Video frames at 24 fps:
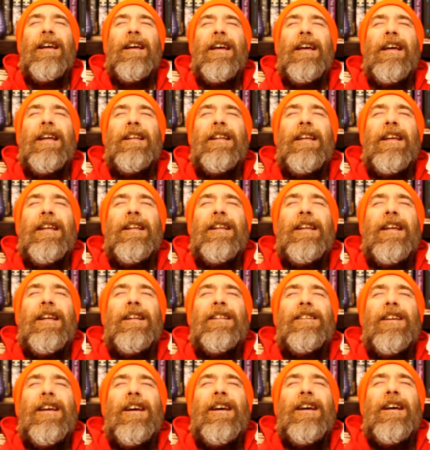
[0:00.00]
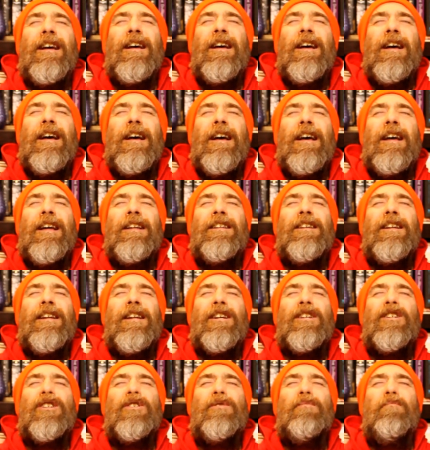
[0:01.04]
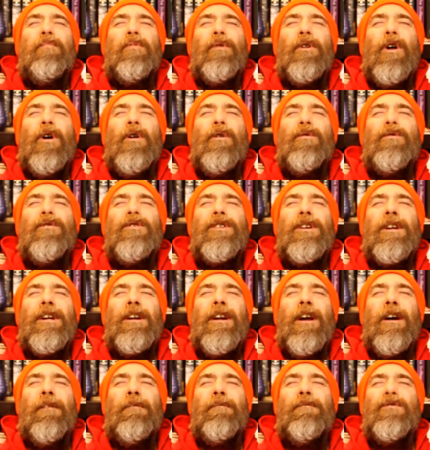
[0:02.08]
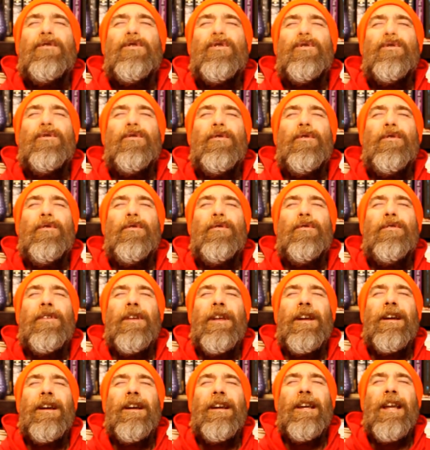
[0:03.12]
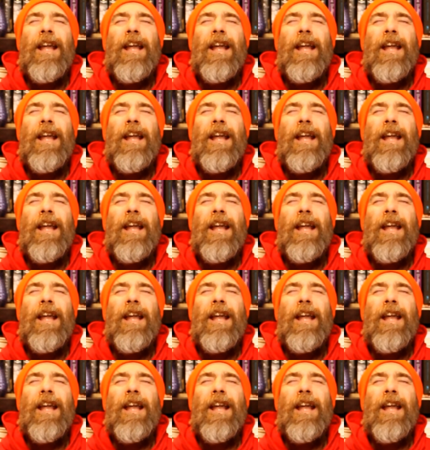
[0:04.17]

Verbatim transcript: it, it, it's a it's an explosion of truth and